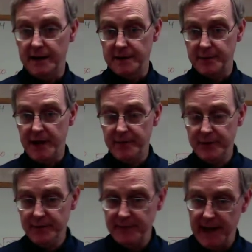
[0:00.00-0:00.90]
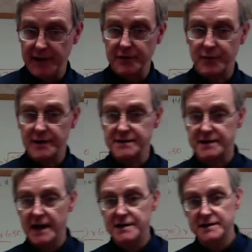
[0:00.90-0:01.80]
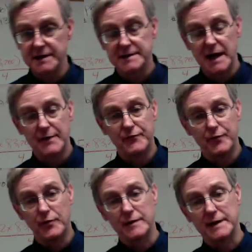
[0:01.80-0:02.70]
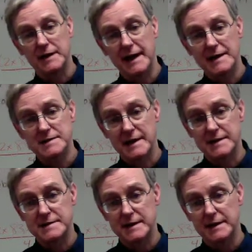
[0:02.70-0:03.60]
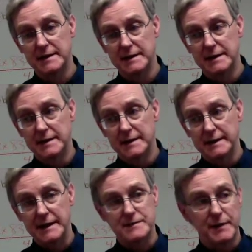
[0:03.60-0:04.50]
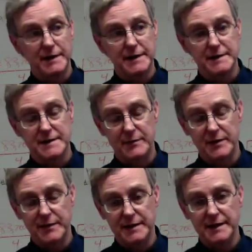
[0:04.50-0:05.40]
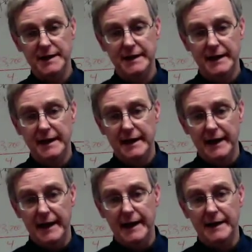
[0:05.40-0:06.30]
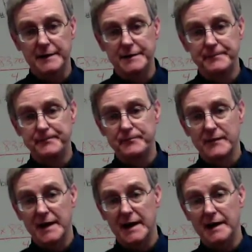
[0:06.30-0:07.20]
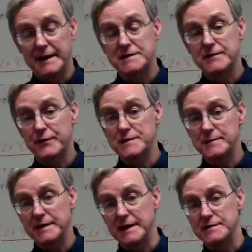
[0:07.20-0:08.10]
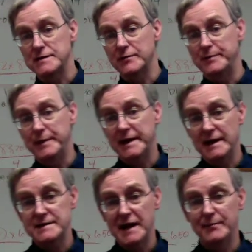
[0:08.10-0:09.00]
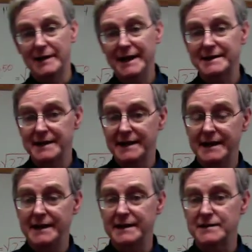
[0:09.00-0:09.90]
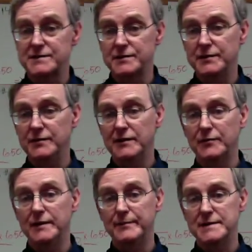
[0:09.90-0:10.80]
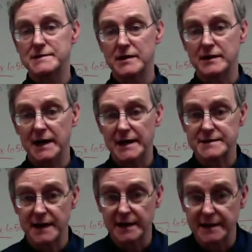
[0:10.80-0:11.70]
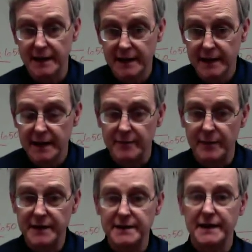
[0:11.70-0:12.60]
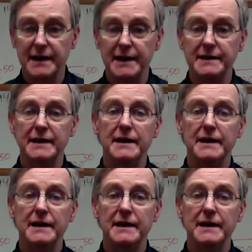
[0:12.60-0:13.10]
paper and your presentation in time for the class next Monday, this coming Monday. And that's the first to be done. So because I'm late in getting this to you and we missed our class on Monday night,